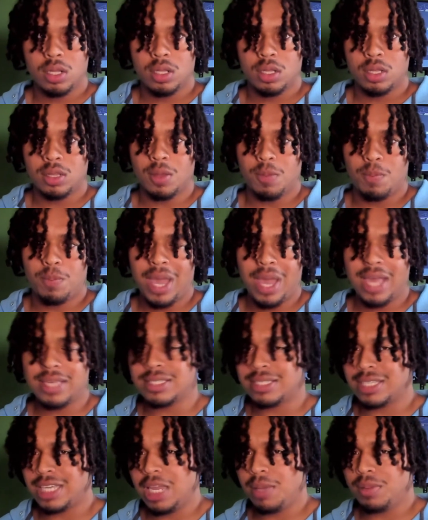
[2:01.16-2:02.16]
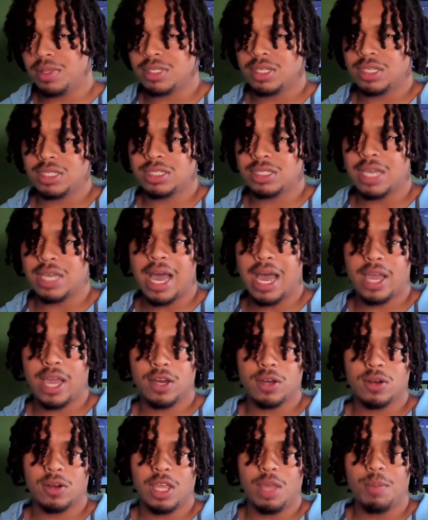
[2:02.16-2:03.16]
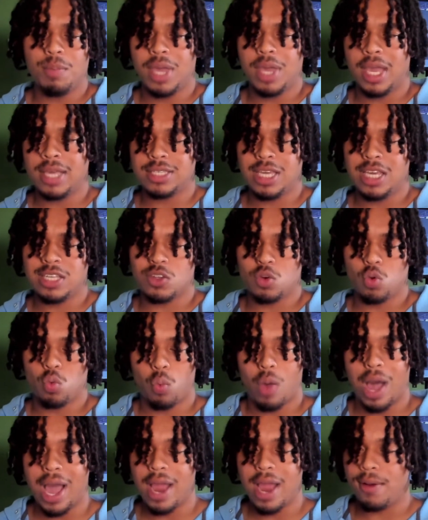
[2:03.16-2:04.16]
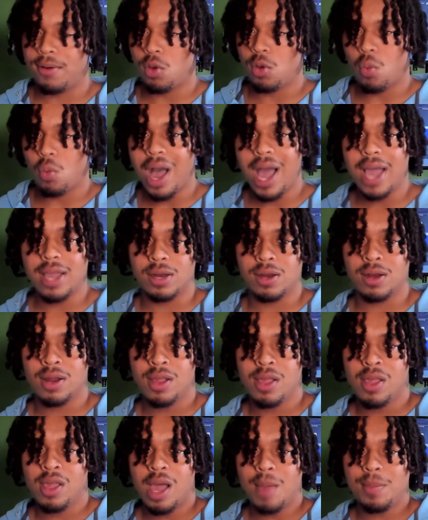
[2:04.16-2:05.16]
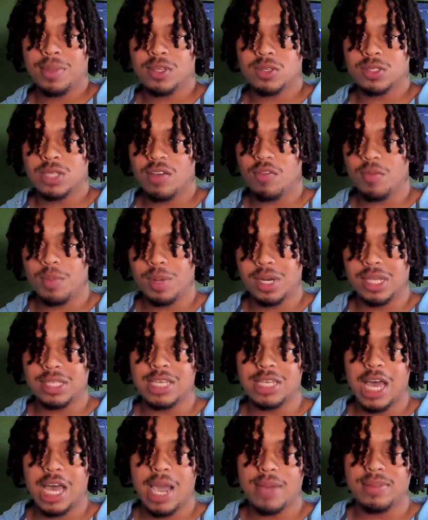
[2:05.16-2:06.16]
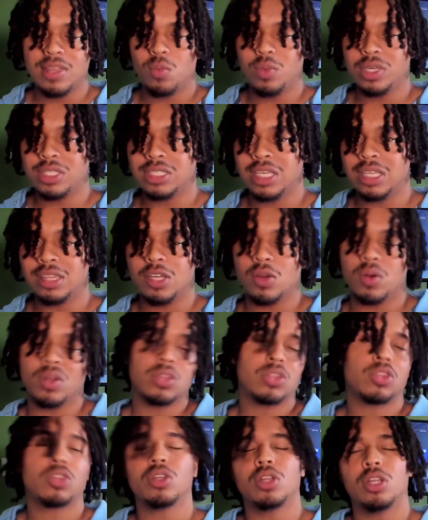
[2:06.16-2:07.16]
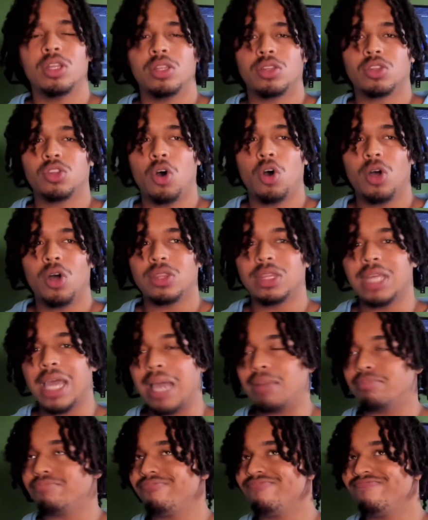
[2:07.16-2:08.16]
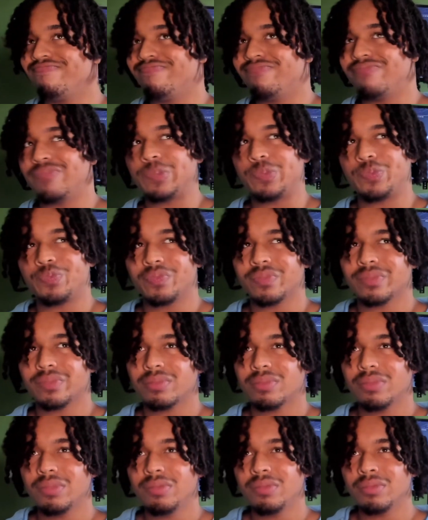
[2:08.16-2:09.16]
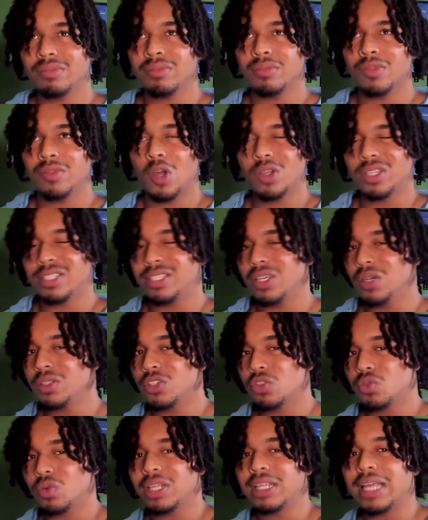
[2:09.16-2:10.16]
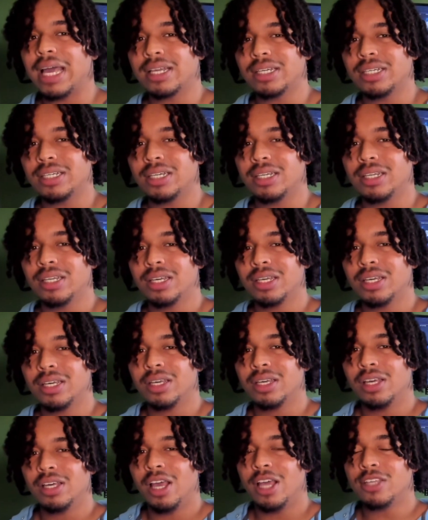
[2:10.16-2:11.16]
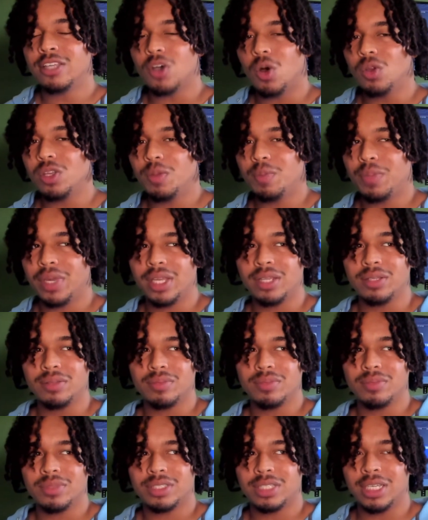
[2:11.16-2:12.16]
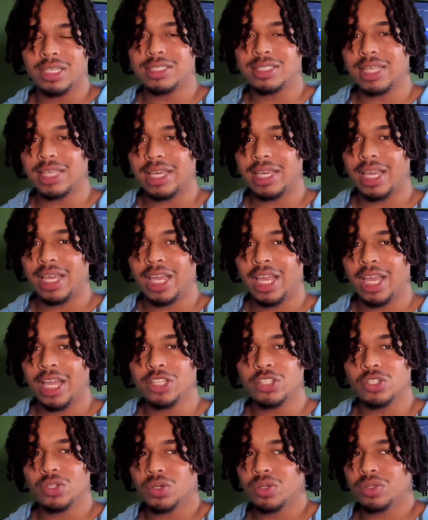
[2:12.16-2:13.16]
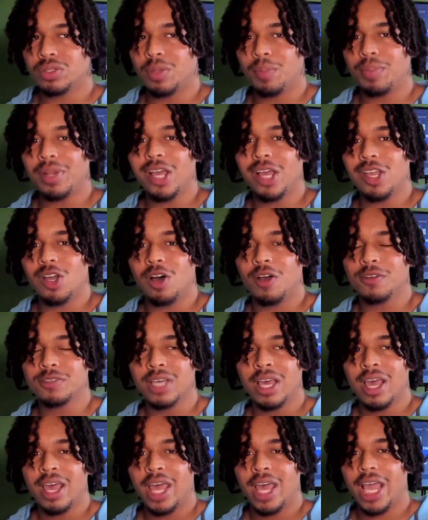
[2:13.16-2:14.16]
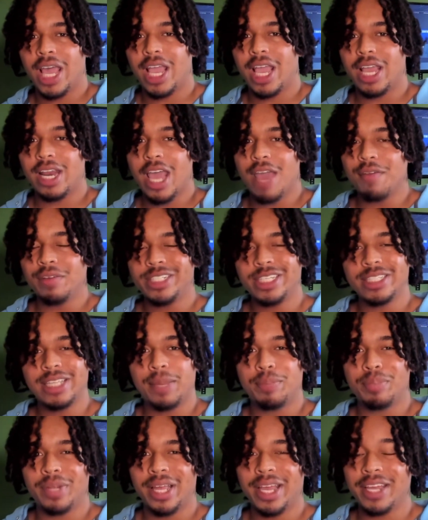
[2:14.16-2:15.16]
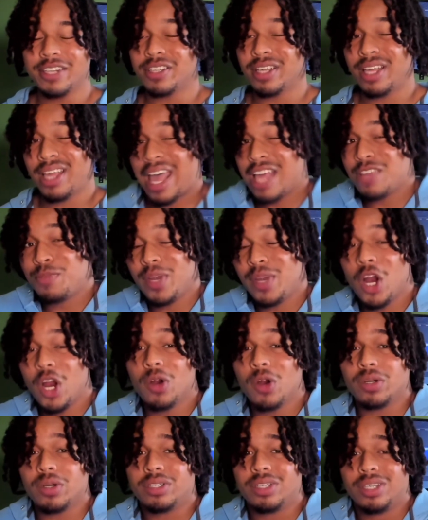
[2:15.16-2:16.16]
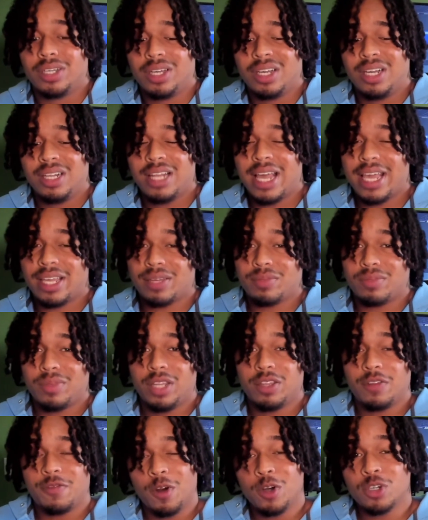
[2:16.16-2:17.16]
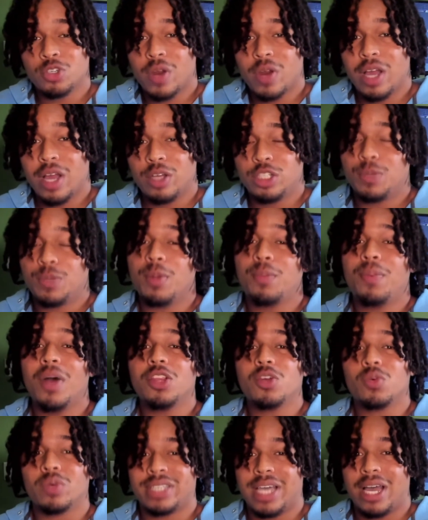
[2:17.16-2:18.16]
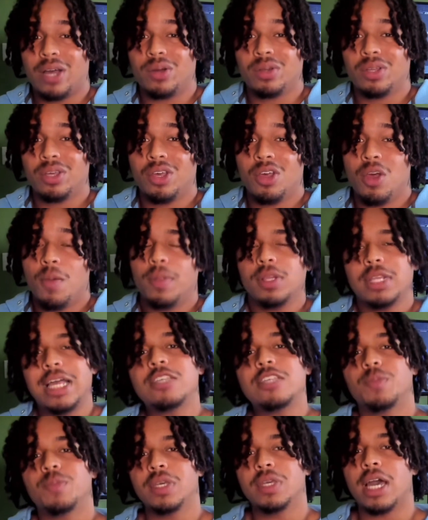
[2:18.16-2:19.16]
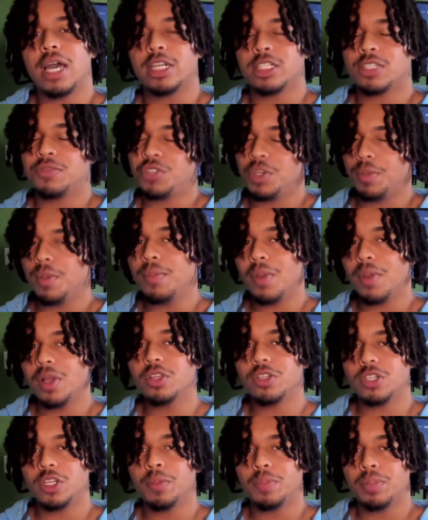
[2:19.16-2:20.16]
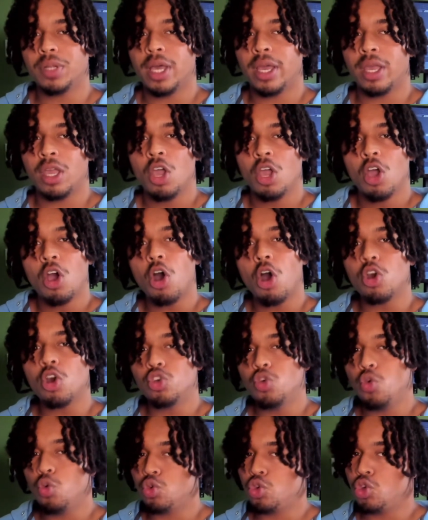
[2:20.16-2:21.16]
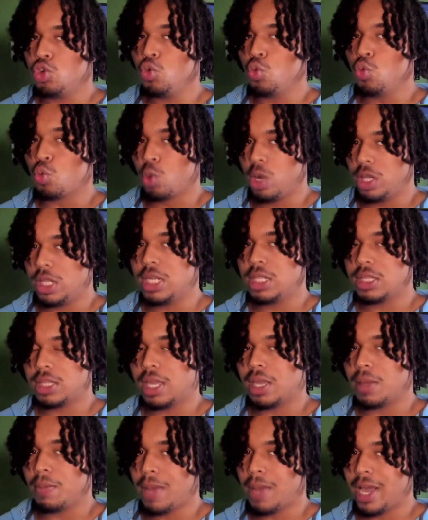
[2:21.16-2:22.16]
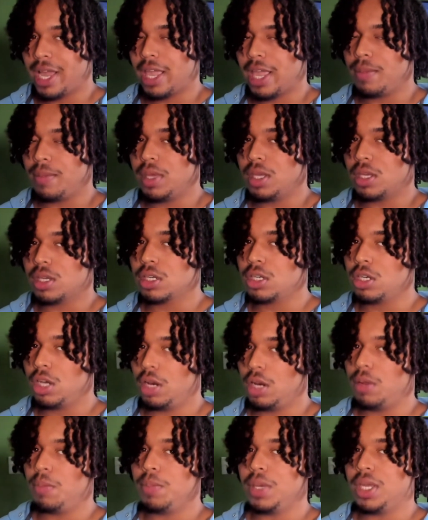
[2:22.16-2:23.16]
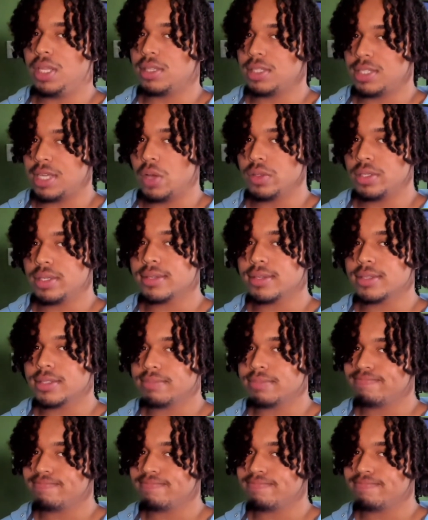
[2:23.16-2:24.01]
the best team this entire NBA season, wire to wire. I mean, there's never been a time that we sit there and thought that, are the Celtics really that good? It's only been since they entered the playoffs and every team they played has been hurt. Like in the first round, Jimmy Butler was out. But let's be honest, if Jimmy Butler did play, do you really think Miami could have beat the Celtics?